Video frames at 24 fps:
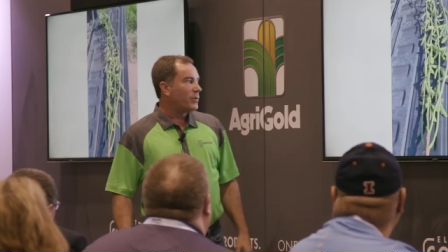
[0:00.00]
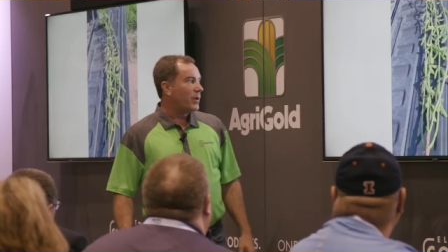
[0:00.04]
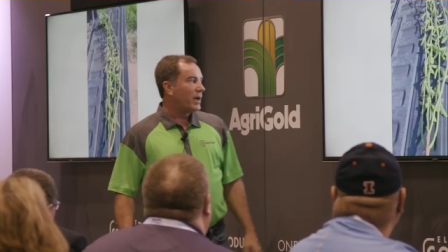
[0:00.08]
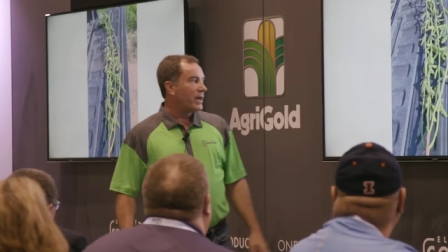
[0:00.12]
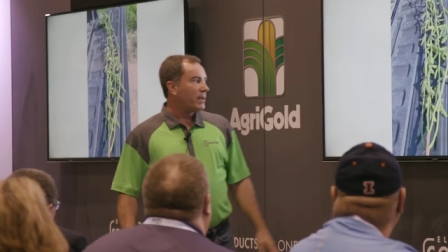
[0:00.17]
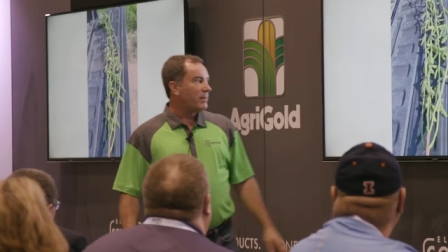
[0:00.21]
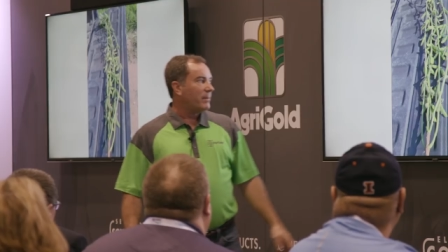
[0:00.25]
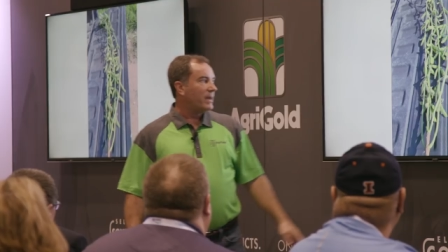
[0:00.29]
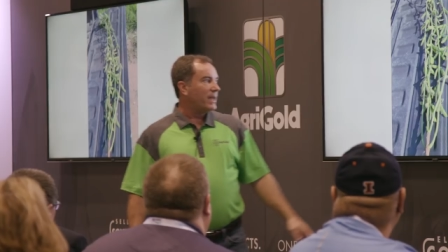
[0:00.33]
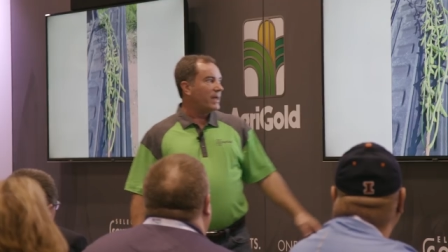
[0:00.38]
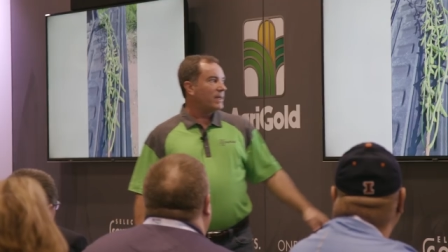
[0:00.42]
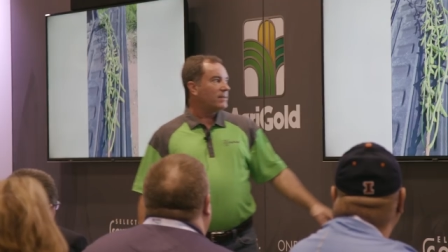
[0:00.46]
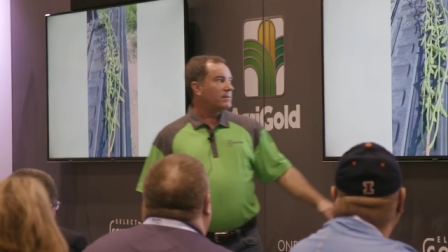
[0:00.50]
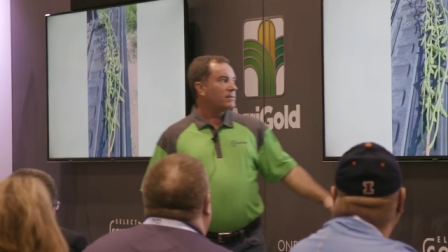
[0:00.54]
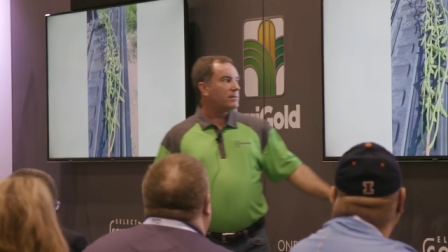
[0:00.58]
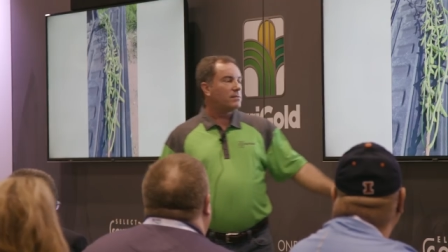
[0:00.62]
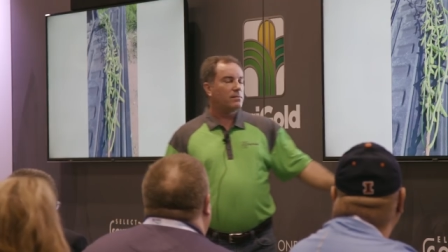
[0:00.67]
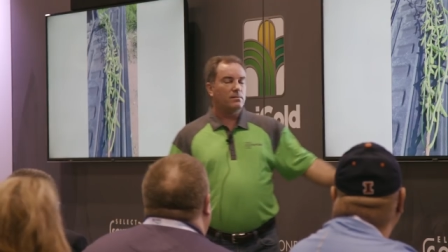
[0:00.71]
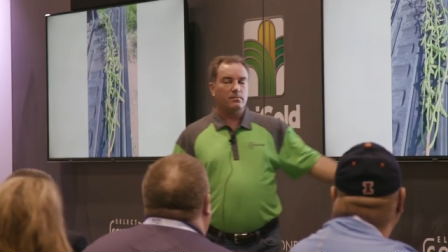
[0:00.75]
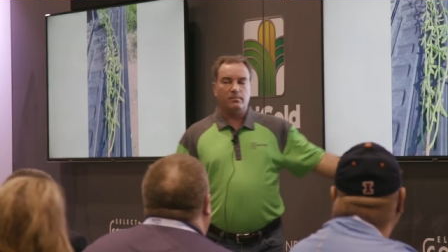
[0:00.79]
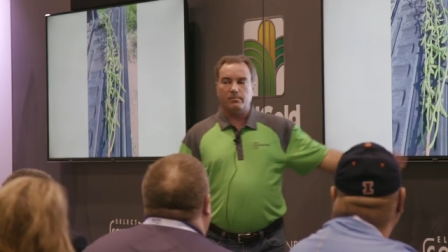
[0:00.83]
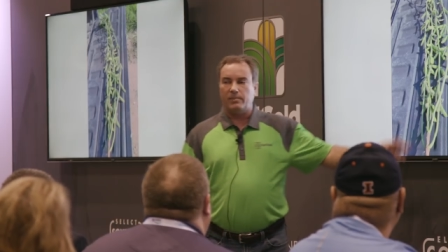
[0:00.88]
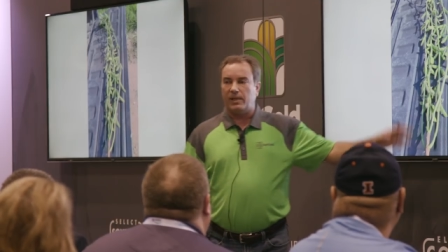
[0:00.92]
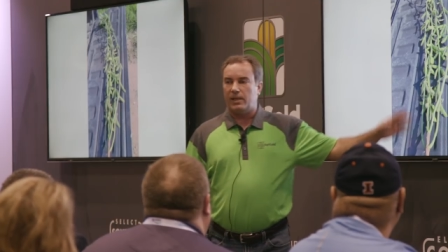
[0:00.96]
20 minutes,
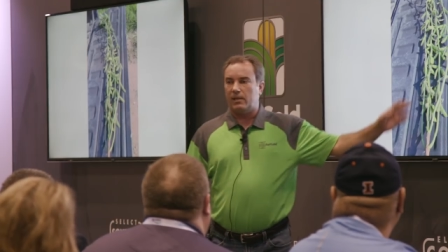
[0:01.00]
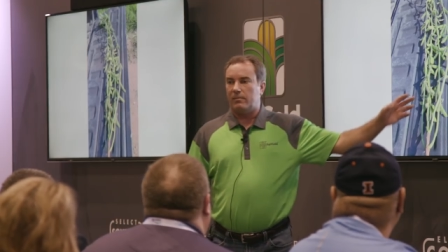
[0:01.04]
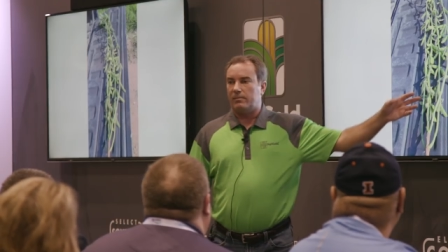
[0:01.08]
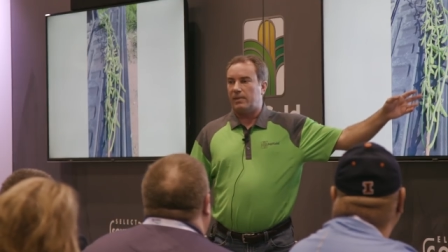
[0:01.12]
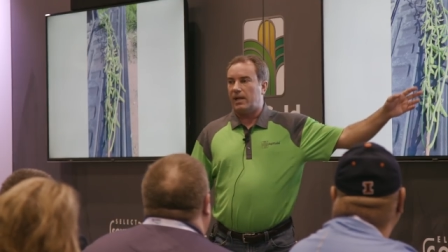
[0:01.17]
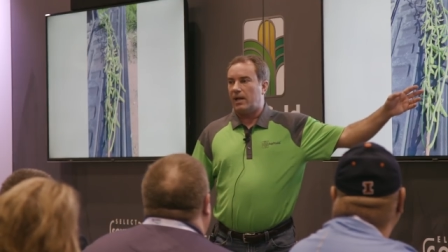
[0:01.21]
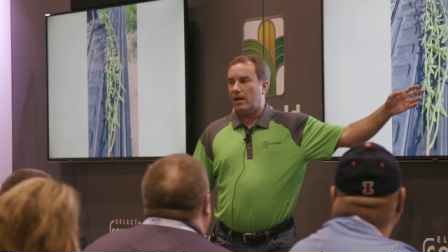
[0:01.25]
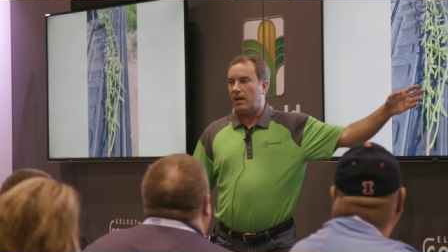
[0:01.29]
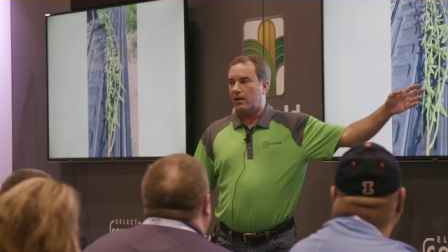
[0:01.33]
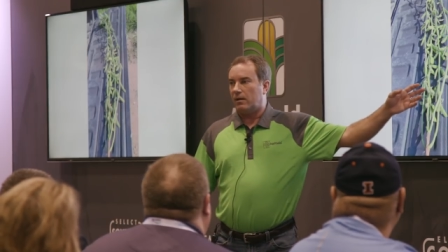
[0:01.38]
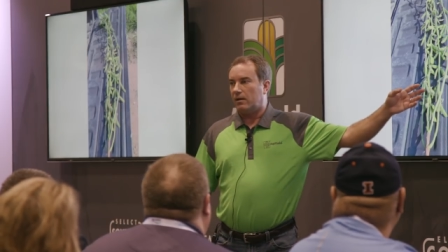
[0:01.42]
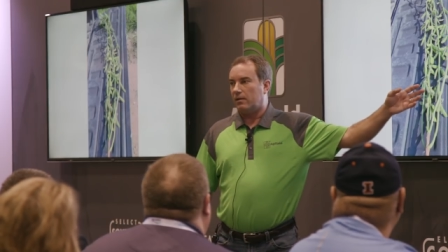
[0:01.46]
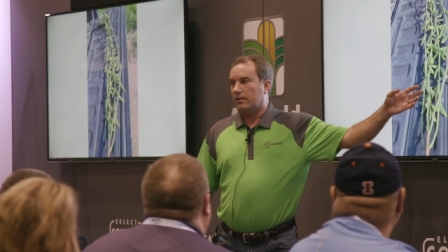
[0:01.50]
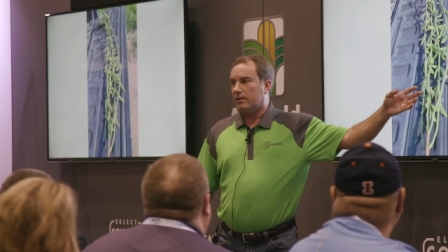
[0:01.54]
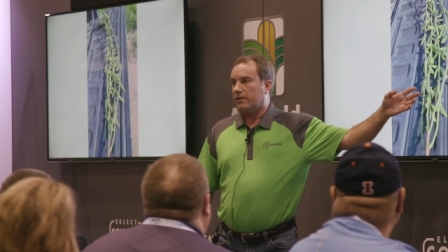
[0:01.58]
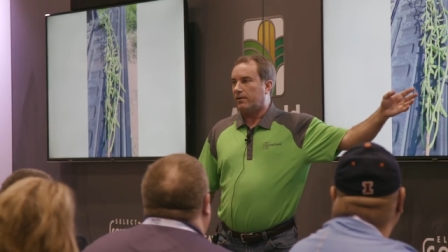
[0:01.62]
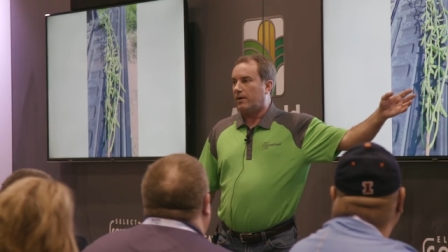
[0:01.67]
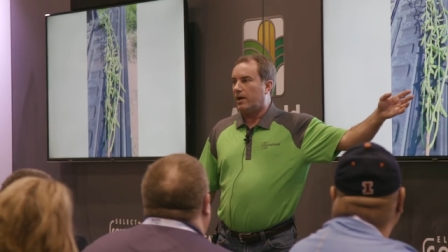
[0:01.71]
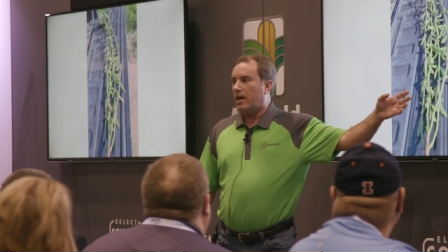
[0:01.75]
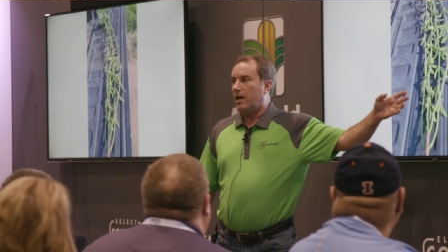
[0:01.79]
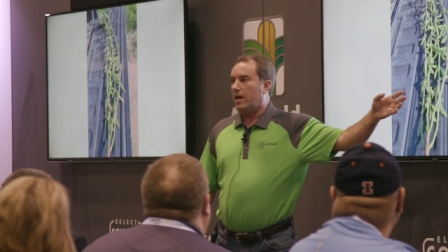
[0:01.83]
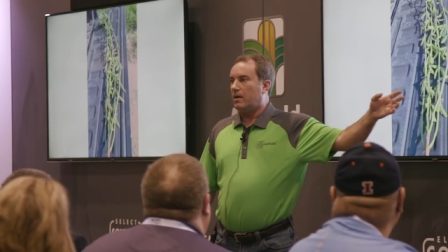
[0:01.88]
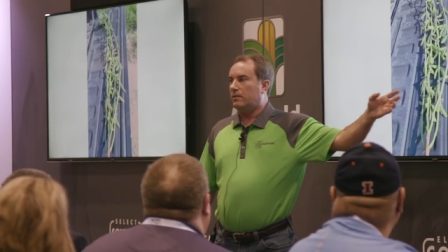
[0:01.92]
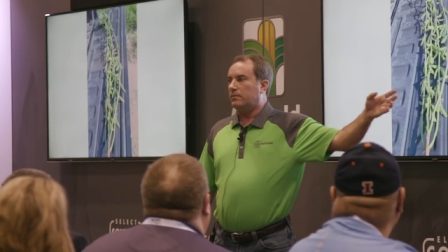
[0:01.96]
beat them down on the
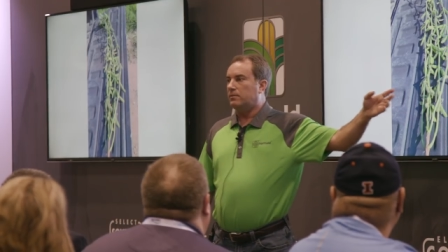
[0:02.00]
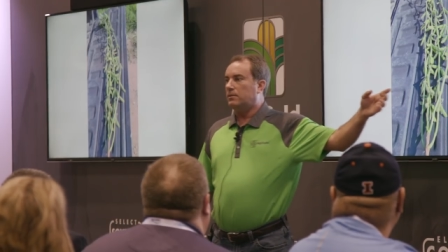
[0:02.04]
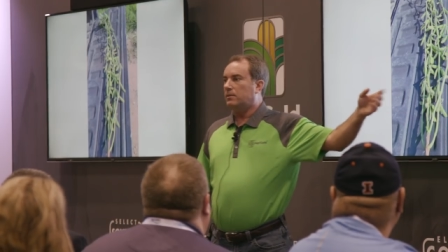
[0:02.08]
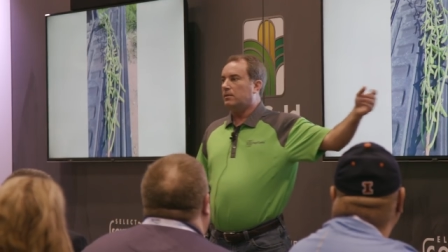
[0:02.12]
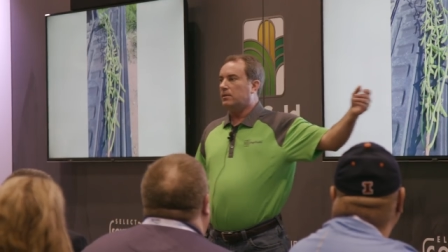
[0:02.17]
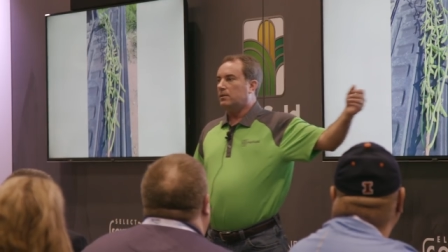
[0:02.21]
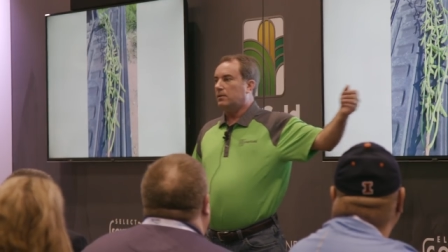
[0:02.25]
ground.